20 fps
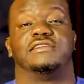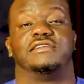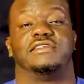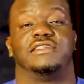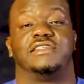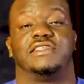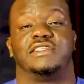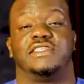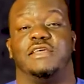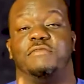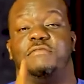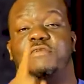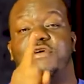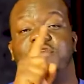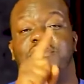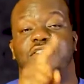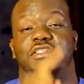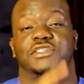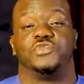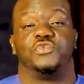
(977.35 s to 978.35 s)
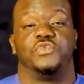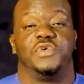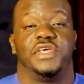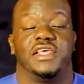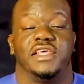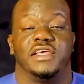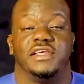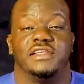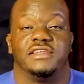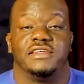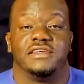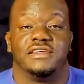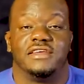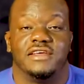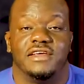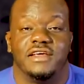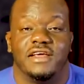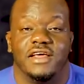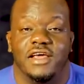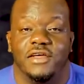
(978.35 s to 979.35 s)
Step out this weekend
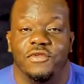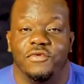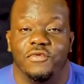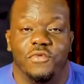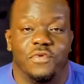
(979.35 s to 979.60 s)
and